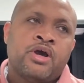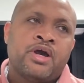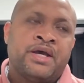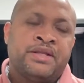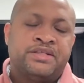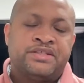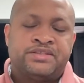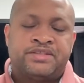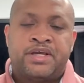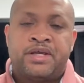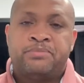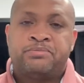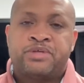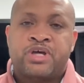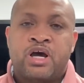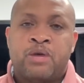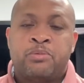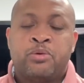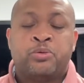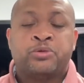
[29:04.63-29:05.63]
At the same
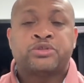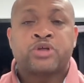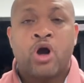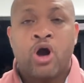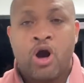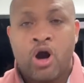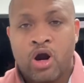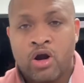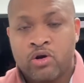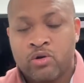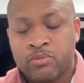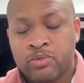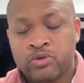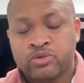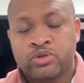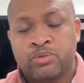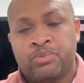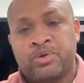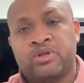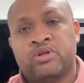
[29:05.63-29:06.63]
time, it was horrible
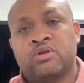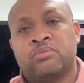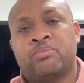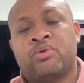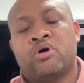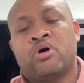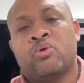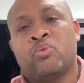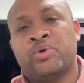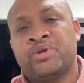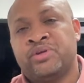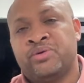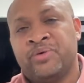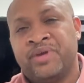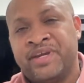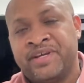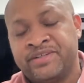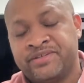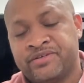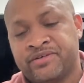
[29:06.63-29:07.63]
depending upon when you
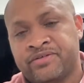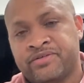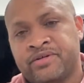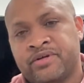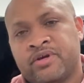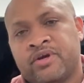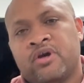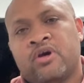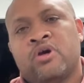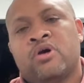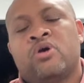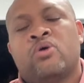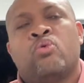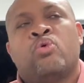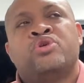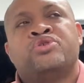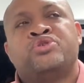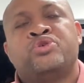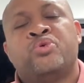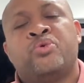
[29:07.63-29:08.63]
entered.
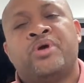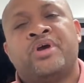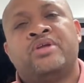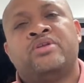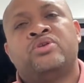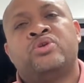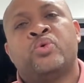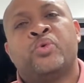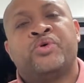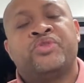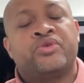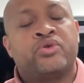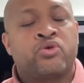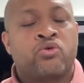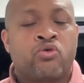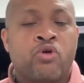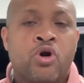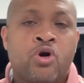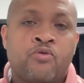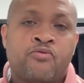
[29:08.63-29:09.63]
Was you in doing the
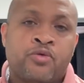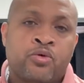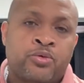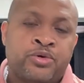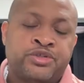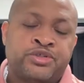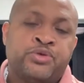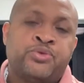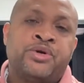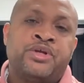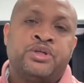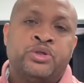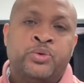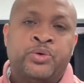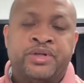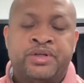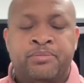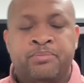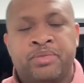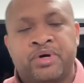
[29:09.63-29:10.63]
growth or was you in
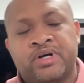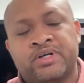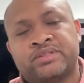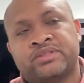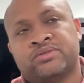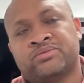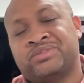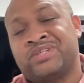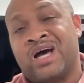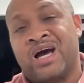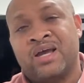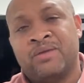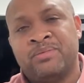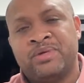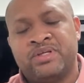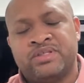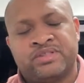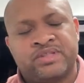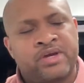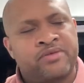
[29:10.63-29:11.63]
doing the bust? So
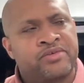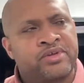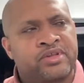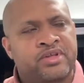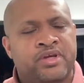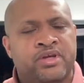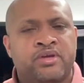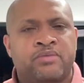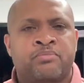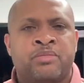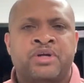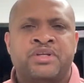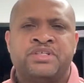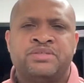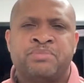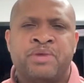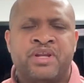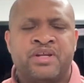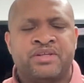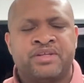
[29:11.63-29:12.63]
timing is everything.
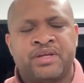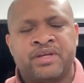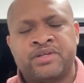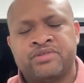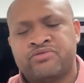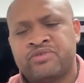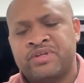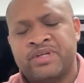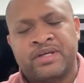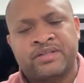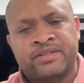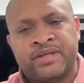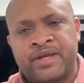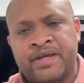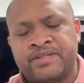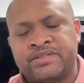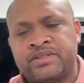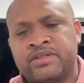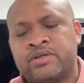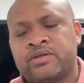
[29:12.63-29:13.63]
Money's made at the entry, not the
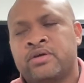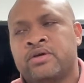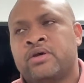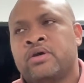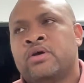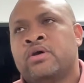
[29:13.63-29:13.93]
exit.